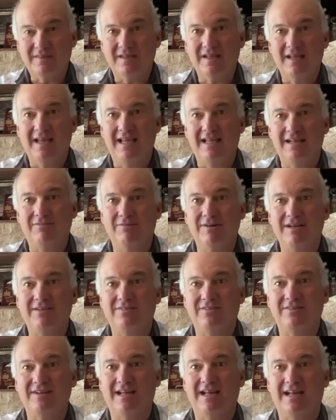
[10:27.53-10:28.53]
and
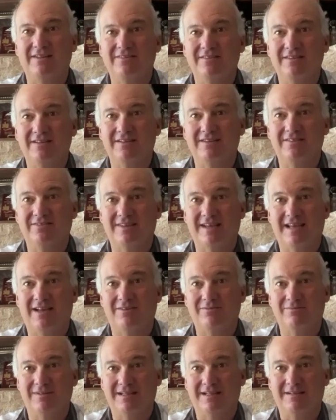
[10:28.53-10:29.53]
reached down the
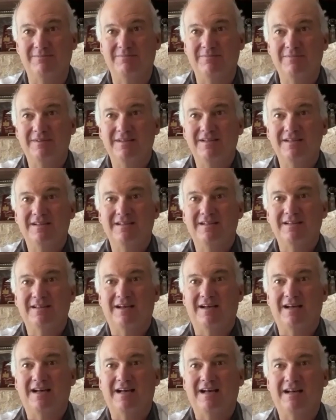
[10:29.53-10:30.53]
sound with it.
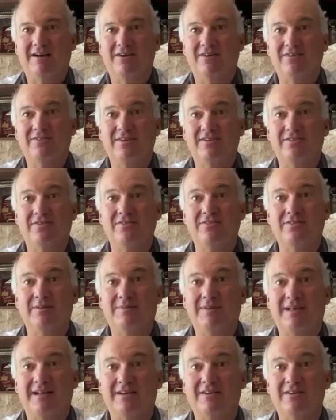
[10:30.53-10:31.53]
Our sister
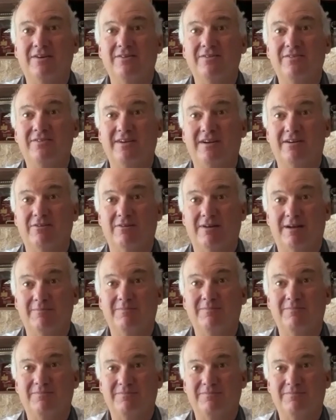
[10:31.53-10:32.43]
ship had a code zero up,